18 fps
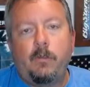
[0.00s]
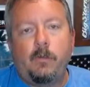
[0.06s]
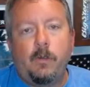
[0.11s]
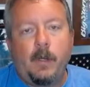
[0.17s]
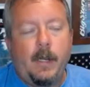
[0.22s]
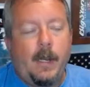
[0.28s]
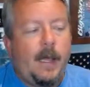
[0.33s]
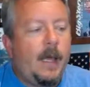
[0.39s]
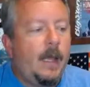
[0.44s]

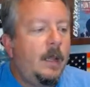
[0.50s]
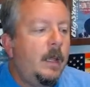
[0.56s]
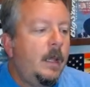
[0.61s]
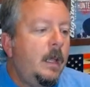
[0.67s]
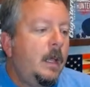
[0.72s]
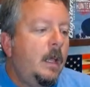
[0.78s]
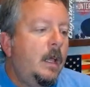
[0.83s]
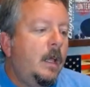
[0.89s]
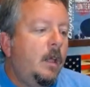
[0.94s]
Trinidad,
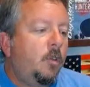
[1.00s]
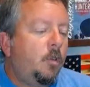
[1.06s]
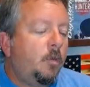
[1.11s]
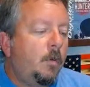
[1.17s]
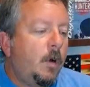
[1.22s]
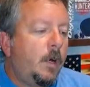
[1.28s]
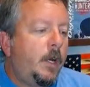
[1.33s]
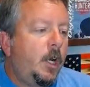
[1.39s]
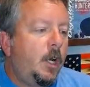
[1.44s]
some
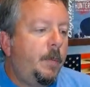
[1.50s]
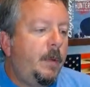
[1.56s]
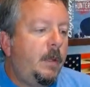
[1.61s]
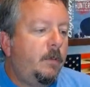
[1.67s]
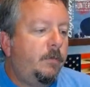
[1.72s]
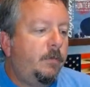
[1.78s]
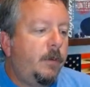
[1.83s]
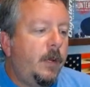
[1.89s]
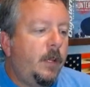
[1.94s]
of our
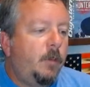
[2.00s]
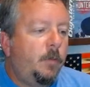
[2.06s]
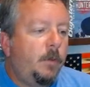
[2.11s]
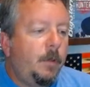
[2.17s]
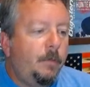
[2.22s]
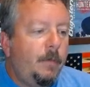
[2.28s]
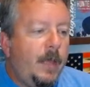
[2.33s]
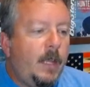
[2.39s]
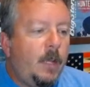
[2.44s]
Caribbean friends.
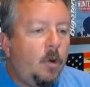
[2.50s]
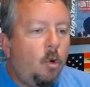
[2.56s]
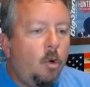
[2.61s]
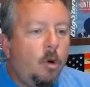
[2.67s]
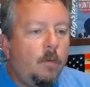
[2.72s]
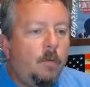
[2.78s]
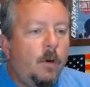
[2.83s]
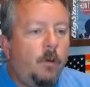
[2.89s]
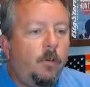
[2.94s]
But the main
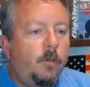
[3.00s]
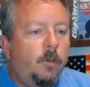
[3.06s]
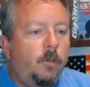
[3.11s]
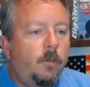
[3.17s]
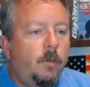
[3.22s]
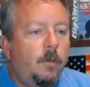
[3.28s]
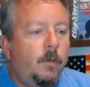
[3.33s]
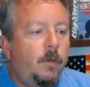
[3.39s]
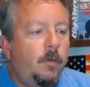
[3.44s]
core of our
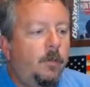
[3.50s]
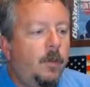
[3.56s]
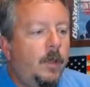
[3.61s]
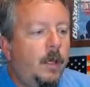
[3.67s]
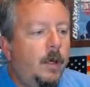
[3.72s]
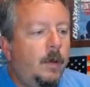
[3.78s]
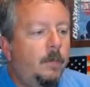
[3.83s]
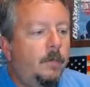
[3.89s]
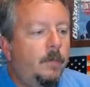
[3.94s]
system is
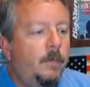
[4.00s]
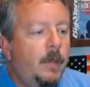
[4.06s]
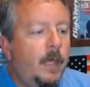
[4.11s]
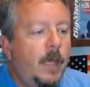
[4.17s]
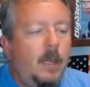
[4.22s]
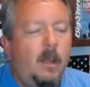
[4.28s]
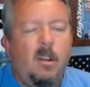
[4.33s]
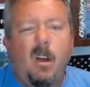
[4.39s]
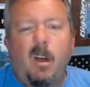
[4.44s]

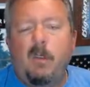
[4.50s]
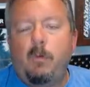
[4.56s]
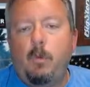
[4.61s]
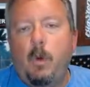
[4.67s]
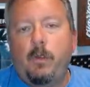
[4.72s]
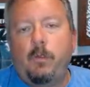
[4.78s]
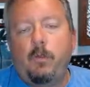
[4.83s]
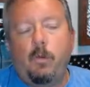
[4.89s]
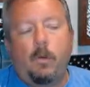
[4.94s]
heading off
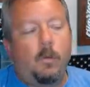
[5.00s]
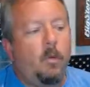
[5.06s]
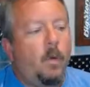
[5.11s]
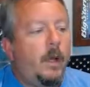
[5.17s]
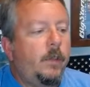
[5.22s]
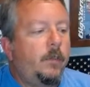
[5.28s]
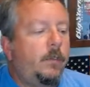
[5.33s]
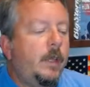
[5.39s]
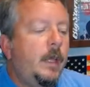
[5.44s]

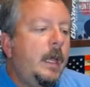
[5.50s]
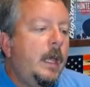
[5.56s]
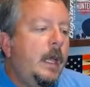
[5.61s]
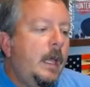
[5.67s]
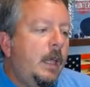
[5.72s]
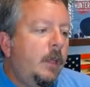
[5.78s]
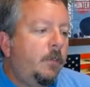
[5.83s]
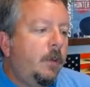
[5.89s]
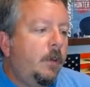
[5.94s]
west-northwest.
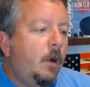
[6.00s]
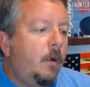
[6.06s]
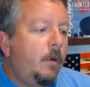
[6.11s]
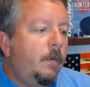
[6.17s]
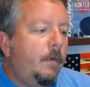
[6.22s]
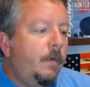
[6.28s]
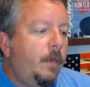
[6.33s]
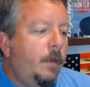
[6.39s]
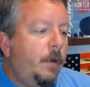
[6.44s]
So
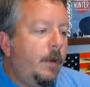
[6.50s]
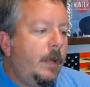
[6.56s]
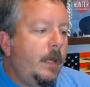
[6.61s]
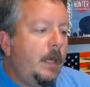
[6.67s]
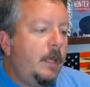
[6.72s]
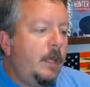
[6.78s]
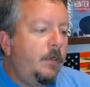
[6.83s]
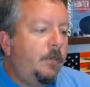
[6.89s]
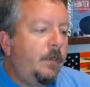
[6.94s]
there
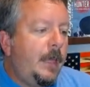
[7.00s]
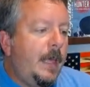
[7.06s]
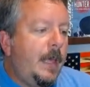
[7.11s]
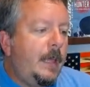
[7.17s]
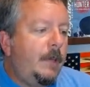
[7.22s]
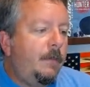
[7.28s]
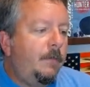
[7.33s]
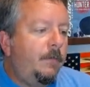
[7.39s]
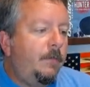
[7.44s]
is
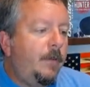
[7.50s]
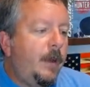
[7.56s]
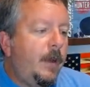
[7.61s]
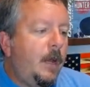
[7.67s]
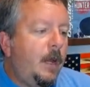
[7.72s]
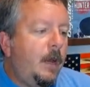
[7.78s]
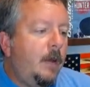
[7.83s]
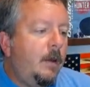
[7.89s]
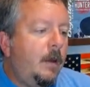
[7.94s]
a
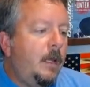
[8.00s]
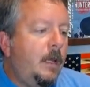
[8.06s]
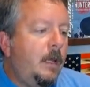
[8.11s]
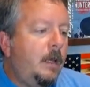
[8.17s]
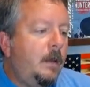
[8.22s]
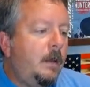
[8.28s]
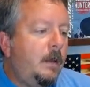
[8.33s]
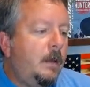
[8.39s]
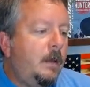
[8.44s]

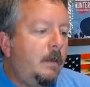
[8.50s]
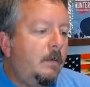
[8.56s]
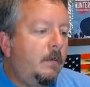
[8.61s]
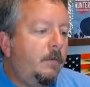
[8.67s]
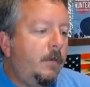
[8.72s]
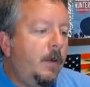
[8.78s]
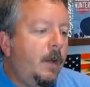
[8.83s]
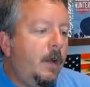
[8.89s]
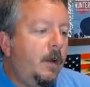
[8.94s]
very,
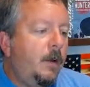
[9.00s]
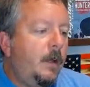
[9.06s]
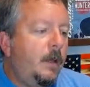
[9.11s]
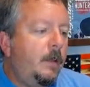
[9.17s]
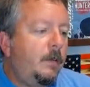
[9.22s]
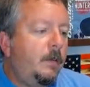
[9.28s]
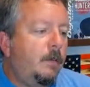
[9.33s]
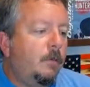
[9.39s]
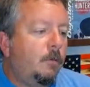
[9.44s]

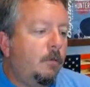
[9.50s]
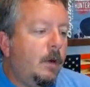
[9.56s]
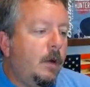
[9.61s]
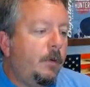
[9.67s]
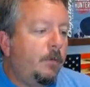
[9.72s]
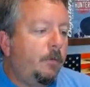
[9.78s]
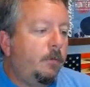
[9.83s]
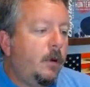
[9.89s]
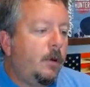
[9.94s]
very
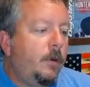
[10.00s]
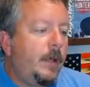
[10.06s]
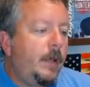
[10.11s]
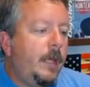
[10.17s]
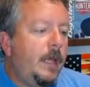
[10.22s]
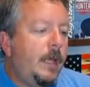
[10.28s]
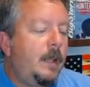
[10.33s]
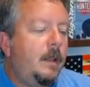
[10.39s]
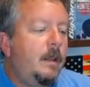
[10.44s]
rough road
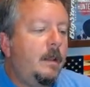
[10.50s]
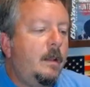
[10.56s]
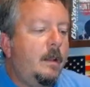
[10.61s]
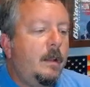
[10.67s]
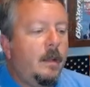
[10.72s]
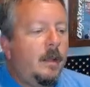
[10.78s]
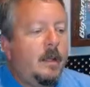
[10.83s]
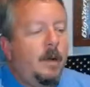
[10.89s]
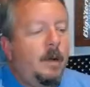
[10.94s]
ahead
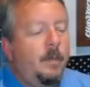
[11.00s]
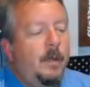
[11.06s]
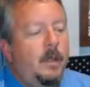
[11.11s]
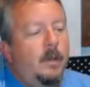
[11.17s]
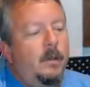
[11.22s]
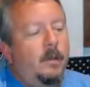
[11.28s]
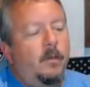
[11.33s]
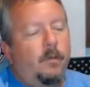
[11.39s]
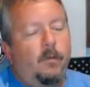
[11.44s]

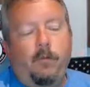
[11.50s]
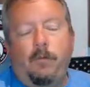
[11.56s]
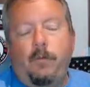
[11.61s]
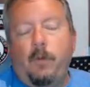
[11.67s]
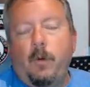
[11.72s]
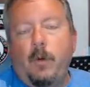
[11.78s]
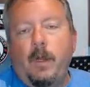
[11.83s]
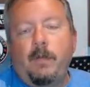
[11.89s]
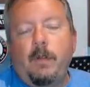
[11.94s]
coming
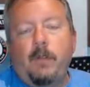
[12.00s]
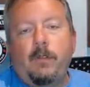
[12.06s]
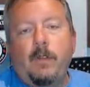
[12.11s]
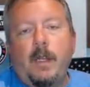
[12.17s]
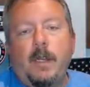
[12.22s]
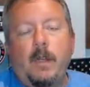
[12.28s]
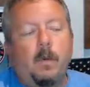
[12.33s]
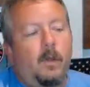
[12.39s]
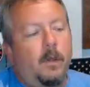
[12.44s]
for Invest
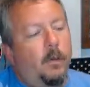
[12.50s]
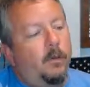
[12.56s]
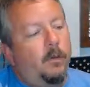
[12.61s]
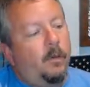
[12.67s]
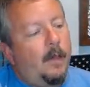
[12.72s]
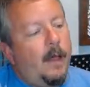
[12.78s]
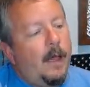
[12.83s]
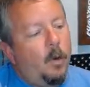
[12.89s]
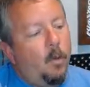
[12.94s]
91. There's
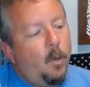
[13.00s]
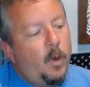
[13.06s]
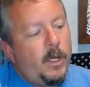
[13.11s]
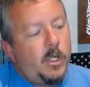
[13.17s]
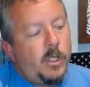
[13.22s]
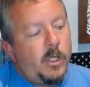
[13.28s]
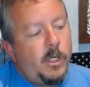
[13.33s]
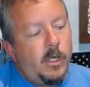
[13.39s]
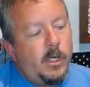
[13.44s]
a lot of
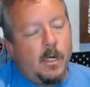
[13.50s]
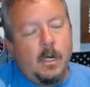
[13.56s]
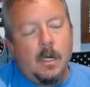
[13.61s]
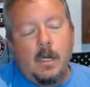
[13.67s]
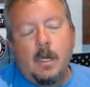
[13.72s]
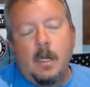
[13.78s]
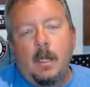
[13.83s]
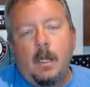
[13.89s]
wind shear